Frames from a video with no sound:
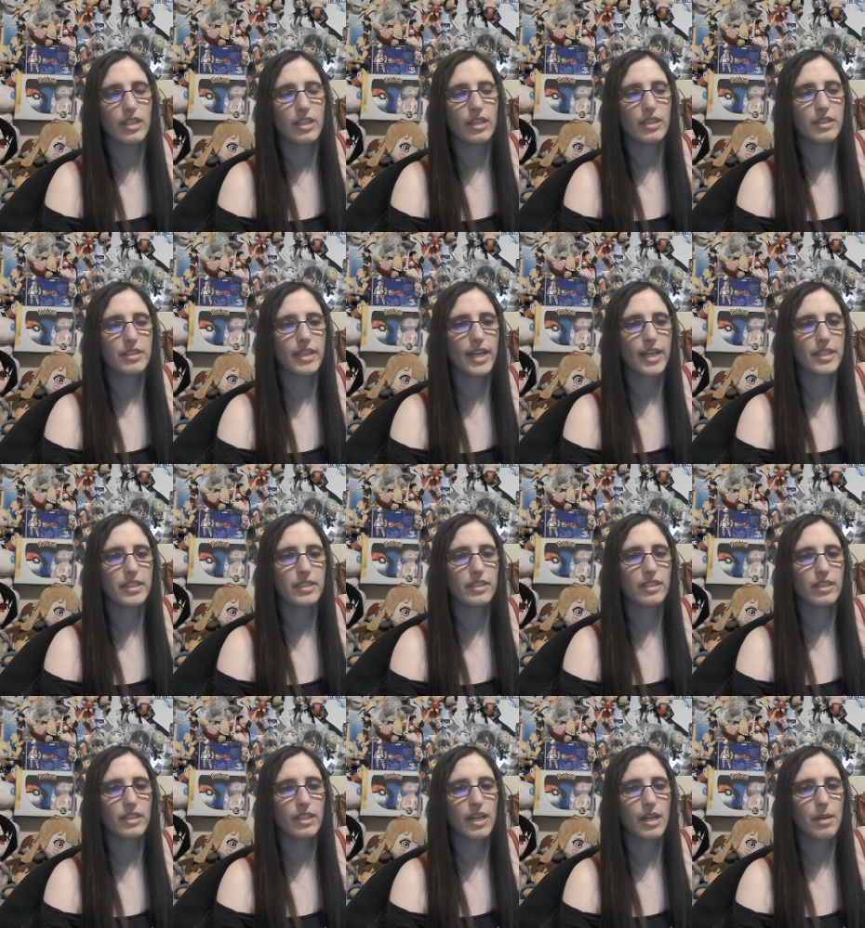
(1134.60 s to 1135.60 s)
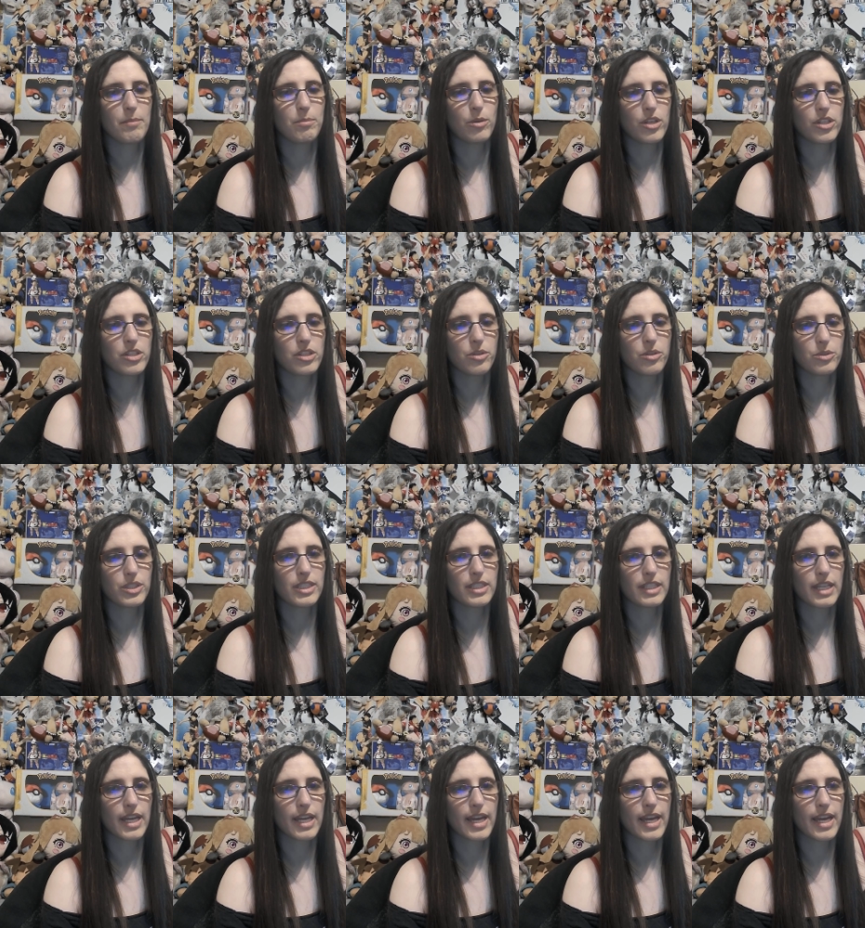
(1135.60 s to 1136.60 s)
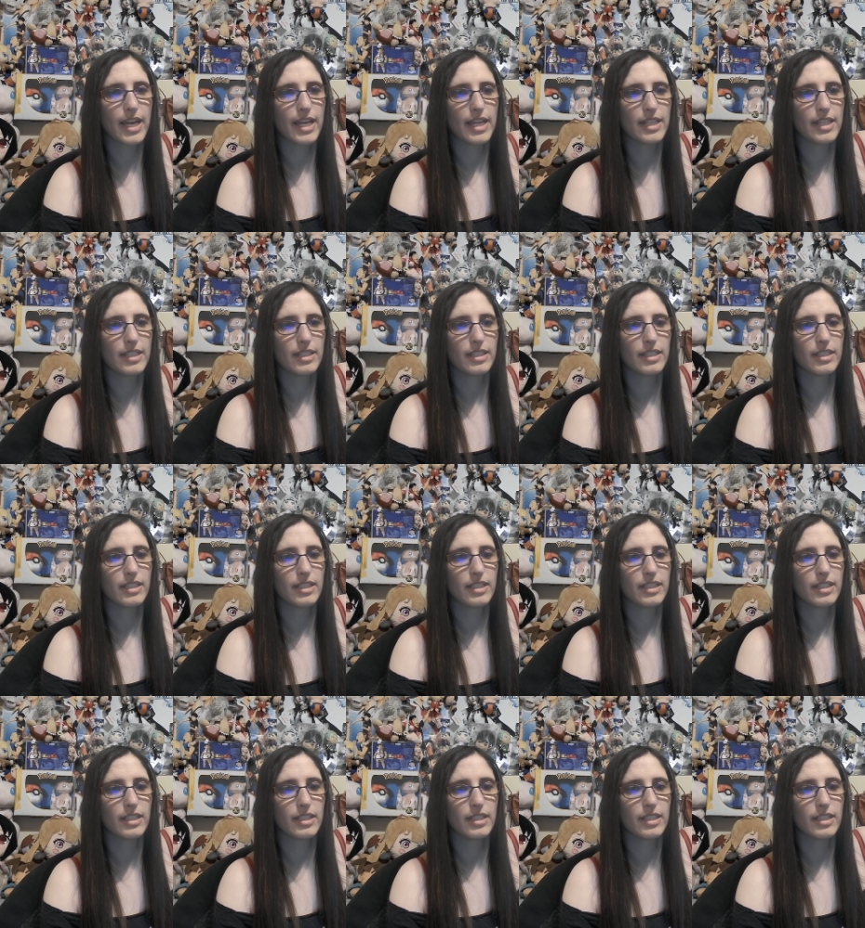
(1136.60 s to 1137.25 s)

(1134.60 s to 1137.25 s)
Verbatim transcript: that uh, Boruto said